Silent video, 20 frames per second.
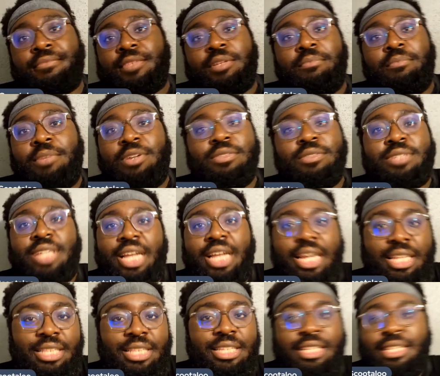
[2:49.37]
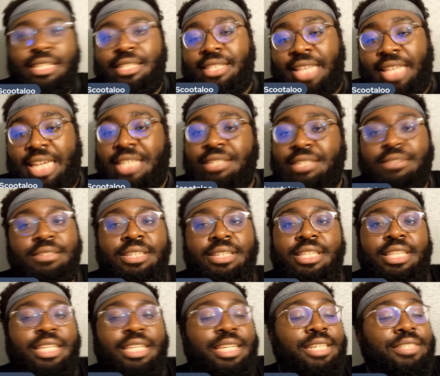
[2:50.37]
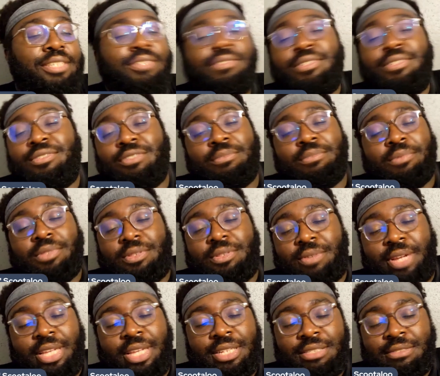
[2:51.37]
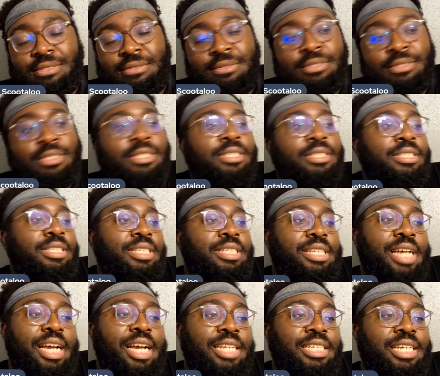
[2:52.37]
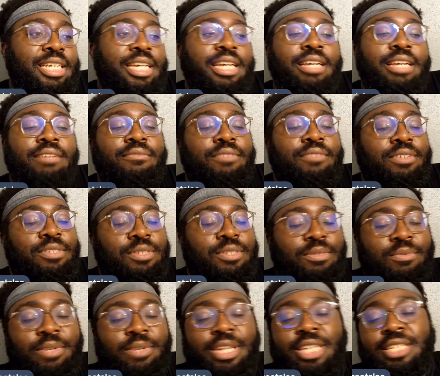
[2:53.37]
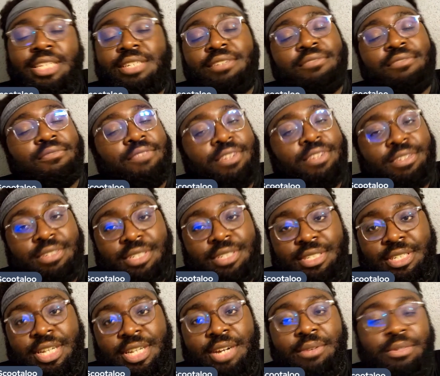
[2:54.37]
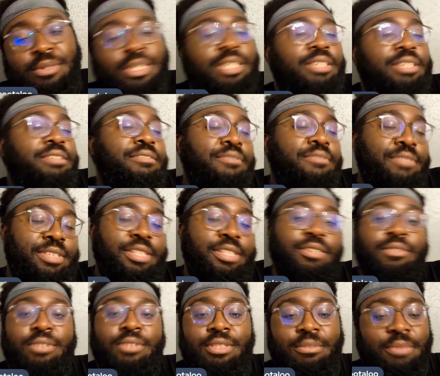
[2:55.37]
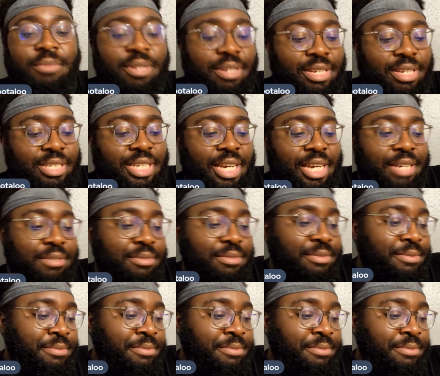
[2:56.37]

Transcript: Most likely, that's going to lead to a triple threat. Dijak versus Wes versus Tony for the North American title.